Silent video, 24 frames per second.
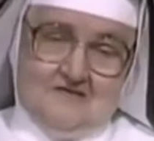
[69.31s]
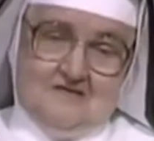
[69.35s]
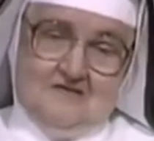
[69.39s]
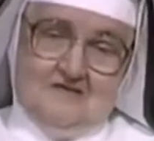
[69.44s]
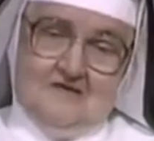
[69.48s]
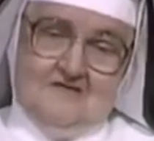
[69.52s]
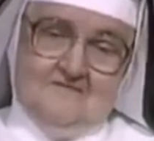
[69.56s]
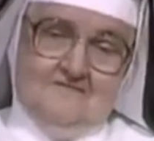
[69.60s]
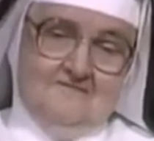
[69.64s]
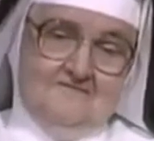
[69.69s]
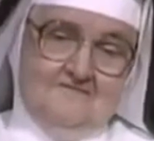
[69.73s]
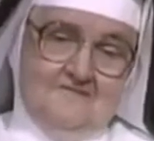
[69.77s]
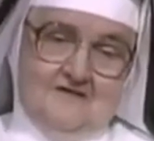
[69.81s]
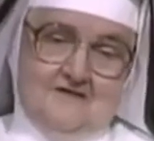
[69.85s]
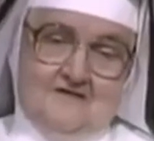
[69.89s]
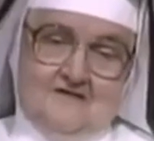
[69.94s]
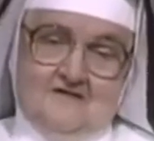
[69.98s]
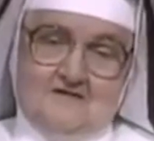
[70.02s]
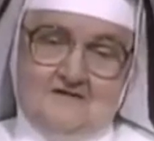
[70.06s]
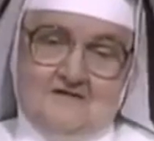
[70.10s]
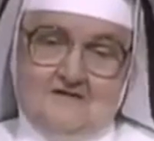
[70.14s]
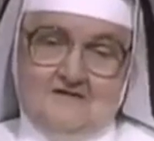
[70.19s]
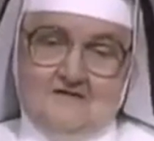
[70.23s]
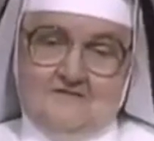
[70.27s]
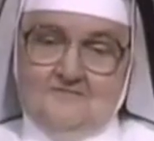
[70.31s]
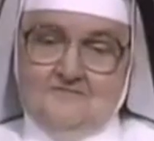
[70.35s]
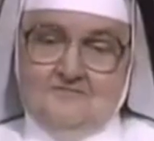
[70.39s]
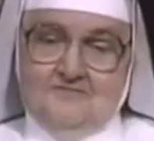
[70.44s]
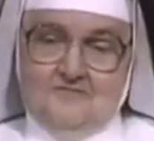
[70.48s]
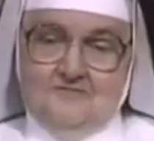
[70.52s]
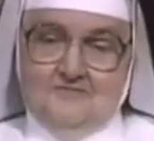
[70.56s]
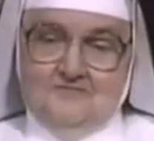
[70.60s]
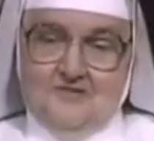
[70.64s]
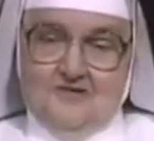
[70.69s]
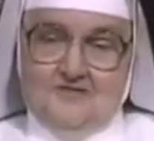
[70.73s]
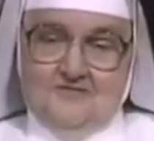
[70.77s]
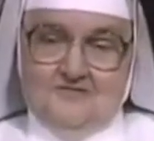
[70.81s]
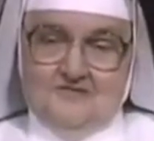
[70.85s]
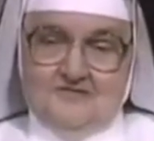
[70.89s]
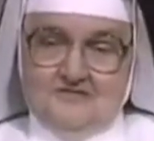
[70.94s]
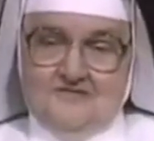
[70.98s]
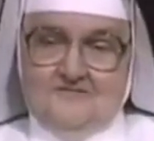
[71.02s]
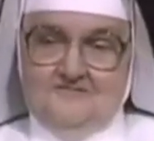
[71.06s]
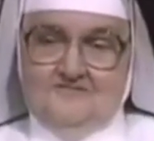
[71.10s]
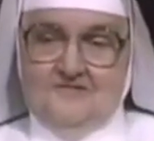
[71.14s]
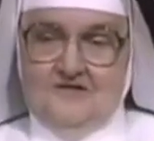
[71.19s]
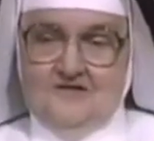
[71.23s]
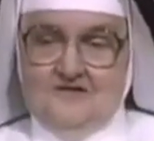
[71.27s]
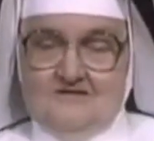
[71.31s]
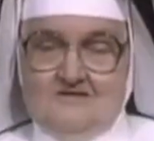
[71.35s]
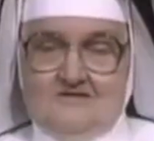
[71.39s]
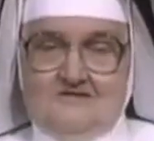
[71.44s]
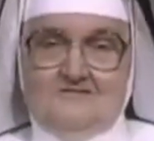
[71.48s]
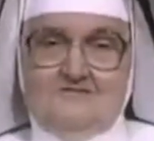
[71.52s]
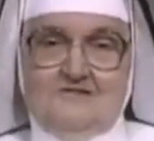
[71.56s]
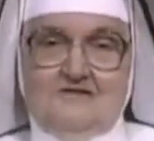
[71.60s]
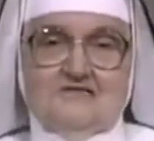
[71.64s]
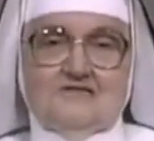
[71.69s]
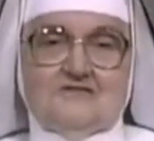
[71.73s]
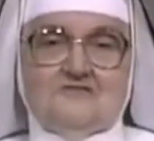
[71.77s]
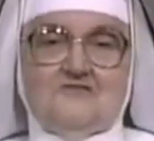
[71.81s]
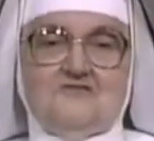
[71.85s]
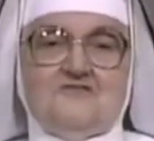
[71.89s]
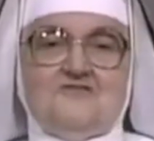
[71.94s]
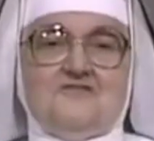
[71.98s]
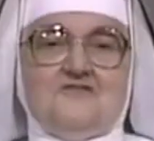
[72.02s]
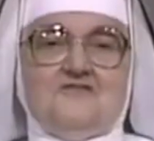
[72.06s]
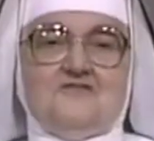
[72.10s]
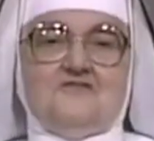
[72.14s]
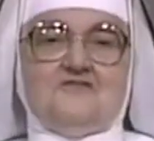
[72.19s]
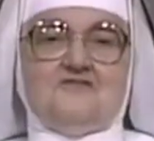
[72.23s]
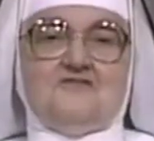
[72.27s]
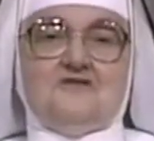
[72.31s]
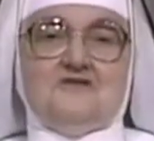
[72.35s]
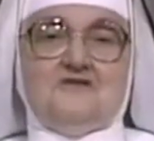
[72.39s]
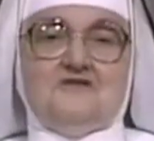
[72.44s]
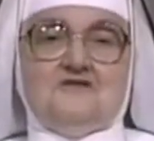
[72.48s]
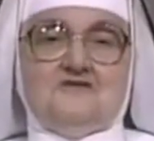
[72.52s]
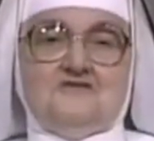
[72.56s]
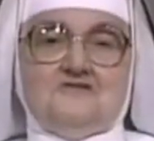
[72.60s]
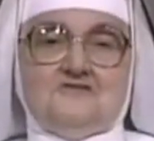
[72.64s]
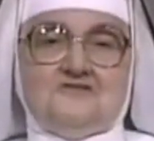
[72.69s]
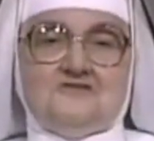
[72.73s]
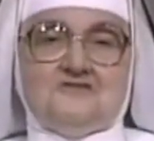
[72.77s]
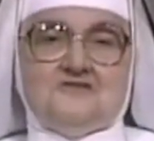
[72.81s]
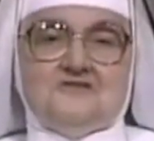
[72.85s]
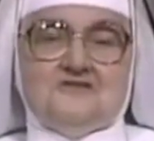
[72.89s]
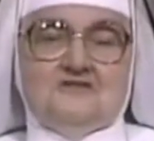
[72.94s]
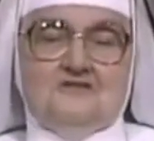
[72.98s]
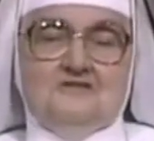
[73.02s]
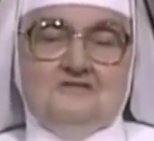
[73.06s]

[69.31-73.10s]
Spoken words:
loving, liberal brothers have done to us over 30 years.